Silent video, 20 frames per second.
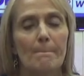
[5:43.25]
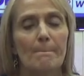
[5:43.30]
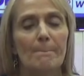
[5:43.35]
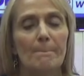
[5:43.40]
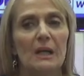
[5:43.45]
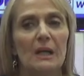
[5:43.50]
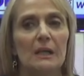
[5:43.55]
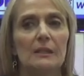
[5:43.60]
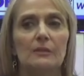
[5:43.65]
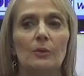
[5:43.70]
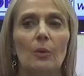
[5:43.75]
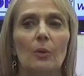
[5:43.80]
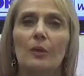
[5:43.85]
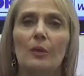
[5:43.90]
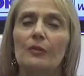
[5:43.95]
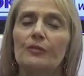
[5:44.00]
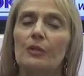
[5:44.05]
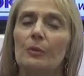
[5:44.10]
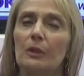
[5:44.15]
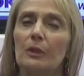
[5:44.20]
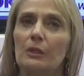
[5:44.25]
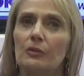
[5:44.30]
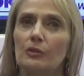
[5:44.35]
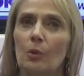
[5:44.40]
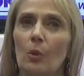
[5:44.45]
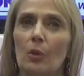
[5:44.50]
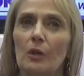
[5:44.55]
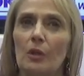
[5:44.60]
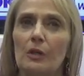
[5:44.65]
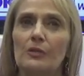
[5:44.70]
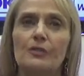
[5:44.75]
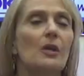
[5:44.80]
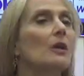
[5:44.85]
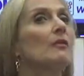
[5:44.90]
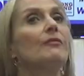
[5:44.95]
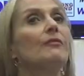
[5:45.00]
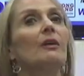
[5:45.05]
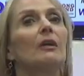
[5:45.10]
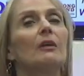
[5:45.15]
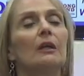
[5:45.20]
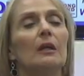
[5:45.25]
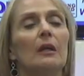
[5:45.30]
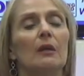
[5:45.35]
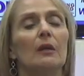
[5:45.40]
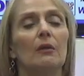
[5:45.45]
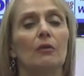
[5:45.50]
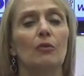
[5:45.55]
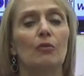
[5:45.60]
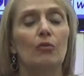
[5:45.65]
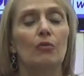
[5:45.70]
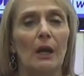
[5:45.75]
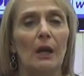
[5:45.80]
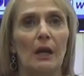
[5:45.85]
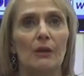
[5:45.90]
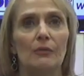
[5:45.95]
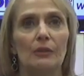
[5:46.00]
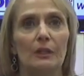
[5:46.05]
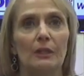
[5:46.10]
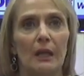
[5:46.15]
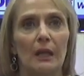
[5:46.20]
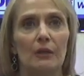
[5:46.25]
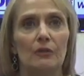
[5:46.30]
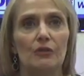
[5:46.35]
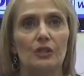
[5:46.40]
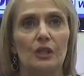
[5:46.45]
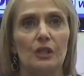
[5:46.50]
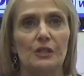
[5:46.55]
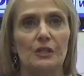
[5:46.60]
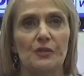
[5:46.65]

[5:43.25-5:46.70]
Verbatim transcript: but it's also in Taurus a very grounded energy.